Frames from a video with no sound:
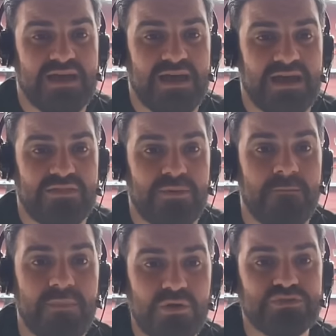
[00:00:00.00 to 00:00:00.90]
the
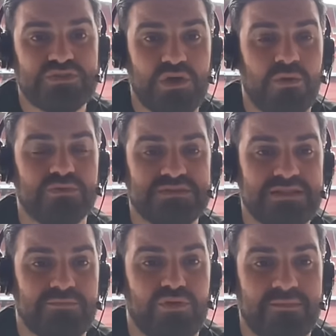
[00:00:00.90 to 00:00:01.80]
most goals in
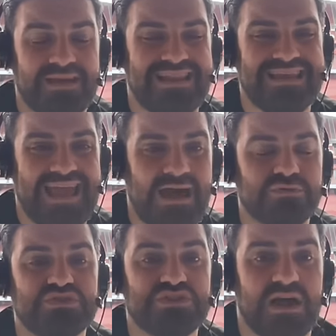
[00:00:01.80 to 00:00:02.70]
the Premier League
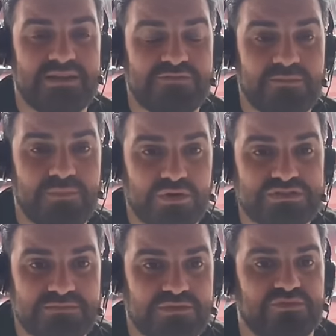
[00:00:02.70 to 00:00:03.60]
outside of the
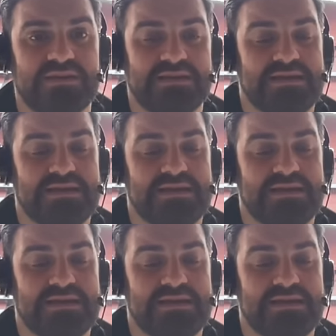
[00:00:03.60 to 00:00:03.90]
bottom three